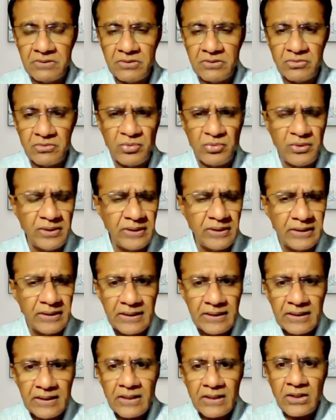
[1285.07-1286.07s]
doing
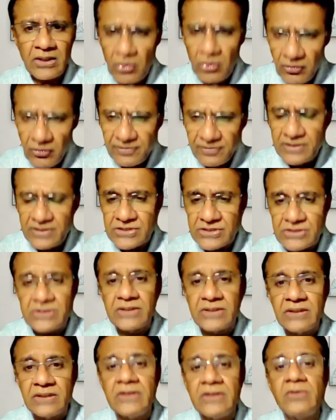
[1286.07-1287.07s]
a lot of things
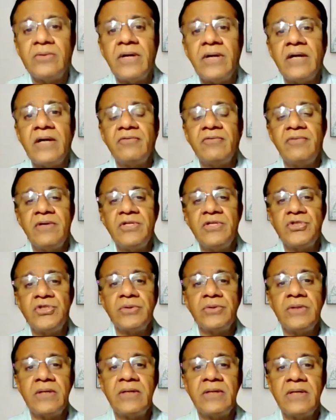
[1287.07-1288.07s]
internally to kind of ensure
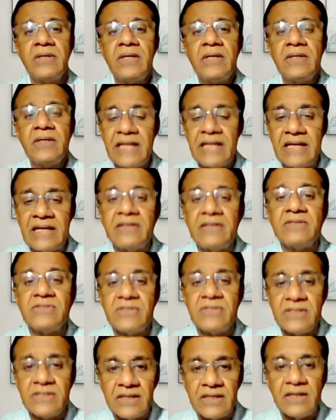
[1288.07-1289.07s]
that talent is
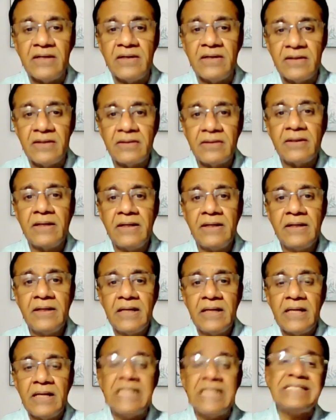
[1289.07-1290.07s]
retained. Right,
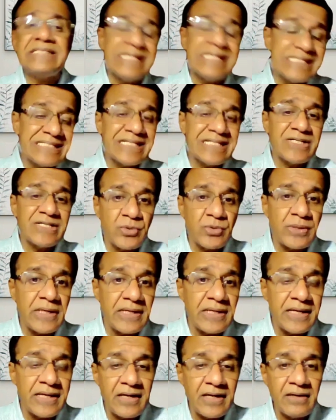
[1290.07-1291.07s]
it's easier to
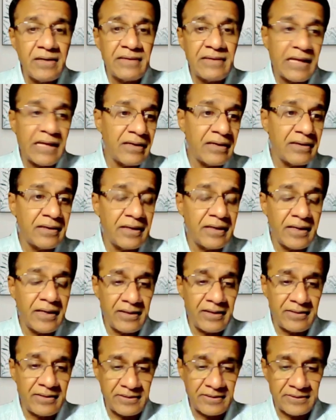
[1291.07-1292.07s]
retain talent
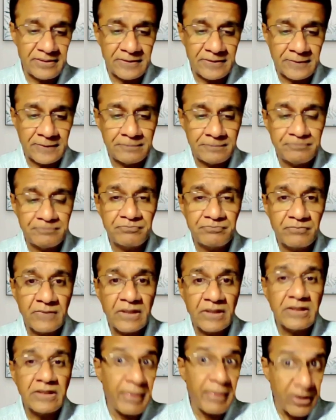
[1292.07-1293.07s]
at the
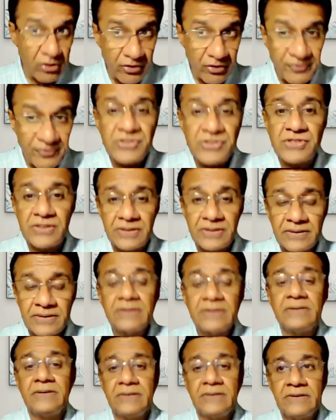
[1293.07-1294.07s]
back office,
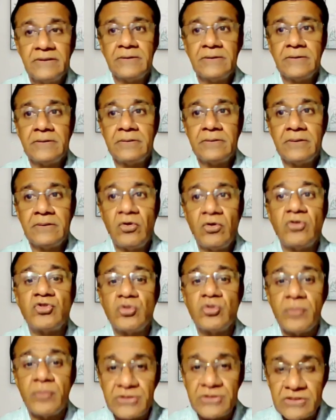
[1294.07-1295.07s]
not so
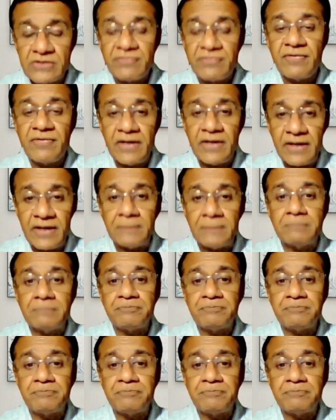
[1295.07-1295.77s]
much in the front end.